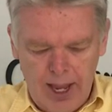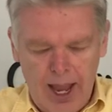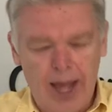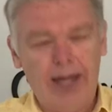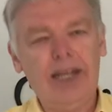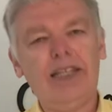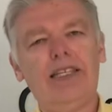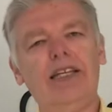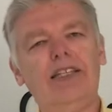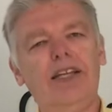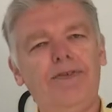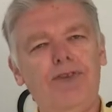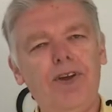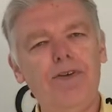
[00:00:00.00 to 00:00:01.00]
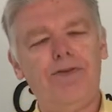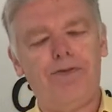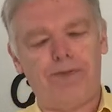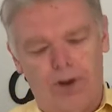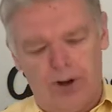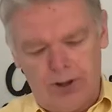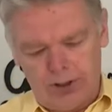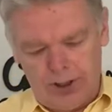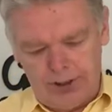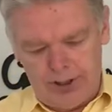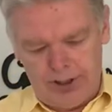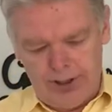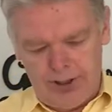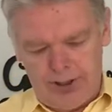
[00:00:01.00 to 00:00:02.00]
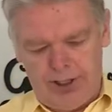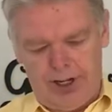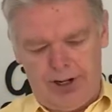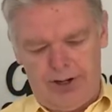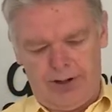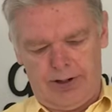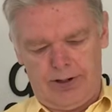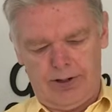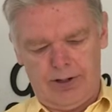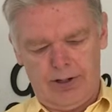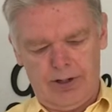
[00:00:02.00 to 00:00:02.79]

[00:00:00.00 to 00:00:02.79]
And he says, If you folks are sincere,